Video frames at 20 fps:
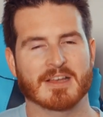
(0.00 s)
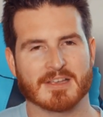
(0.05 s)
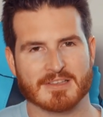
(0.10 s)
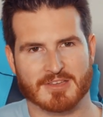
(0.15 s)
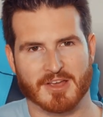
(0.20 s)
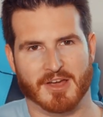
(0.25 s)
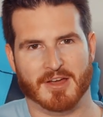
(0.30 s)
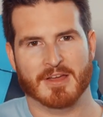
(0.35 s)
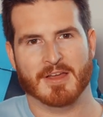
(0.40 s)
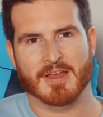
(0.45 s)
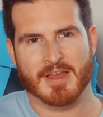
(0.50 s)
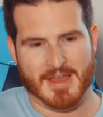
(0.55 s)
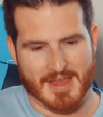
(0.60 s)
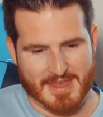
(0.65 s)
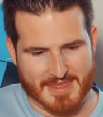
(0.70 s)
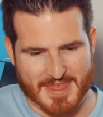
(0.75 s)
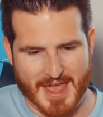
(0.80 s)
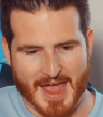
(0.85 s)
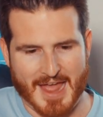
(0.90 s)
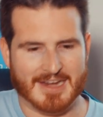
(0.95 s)
So
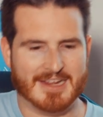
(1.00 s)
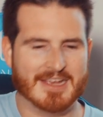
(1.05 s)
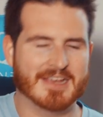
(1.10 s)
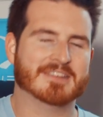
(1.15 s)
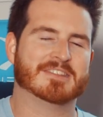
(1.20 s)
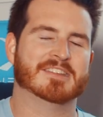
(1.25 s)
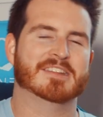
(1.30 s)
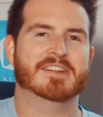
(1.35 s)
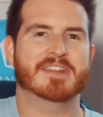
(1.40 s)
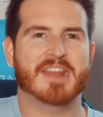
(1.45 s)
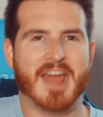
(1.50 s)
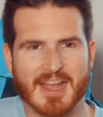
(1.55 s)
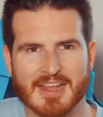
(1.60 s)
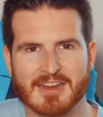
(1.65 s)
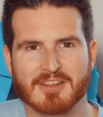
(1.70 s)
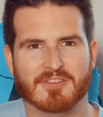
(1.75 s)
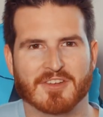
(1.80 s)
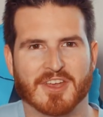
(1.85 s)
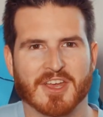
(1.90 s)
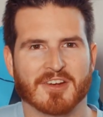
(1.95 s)
that is
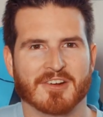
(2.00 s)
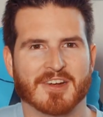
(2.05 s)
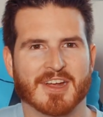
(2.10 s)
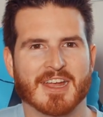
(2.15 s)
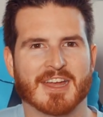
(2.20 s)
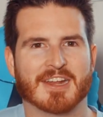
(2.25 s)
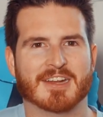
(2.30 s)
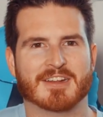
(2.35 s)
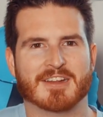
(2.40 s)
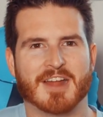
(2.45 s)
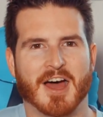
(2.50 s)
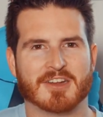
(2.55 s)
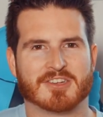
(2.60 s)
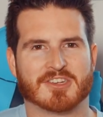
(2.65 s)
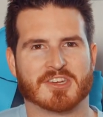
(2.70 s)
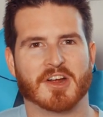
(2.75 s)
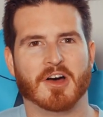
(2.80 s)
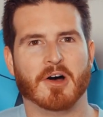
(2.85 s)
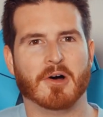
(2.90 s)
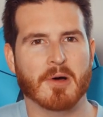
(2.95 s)
negative gearing in a
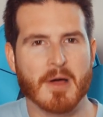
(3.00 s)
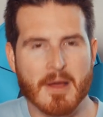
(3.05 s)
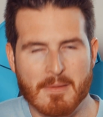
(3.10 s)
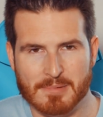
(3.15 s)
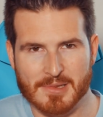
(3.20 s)
nutshell.